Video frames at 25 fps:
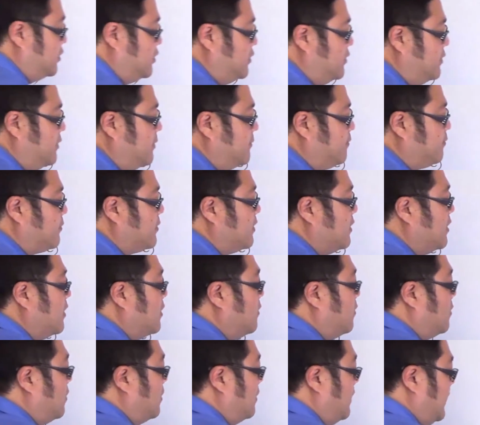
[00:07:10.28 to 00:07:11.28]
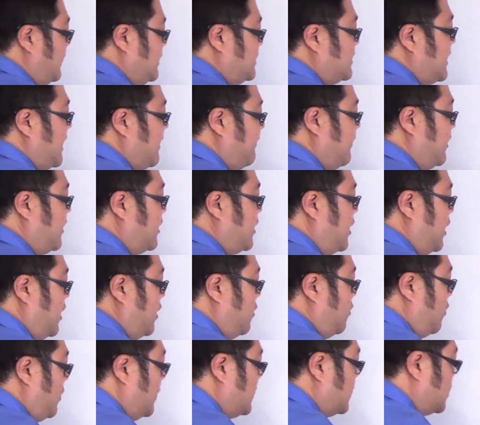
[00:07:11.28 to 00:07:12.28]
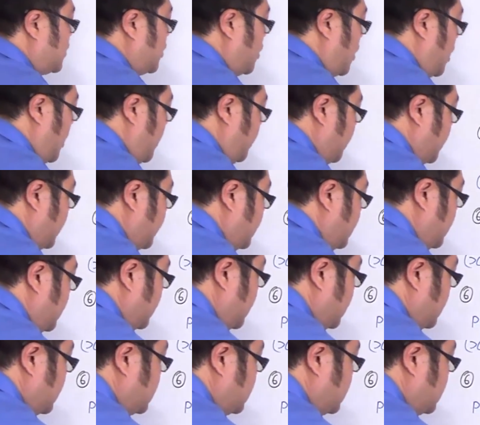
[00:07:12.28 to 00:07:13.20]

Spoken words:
2. Well, let's have a go. What's common